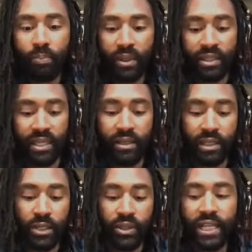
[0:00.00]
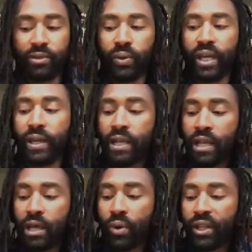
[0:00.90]
But see, so that's why
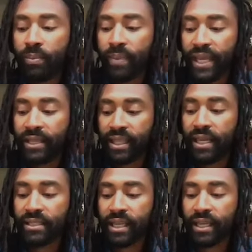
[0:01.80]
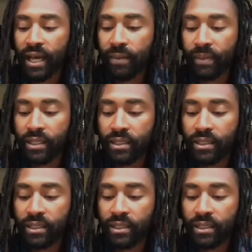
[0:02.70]
one of the main things that got me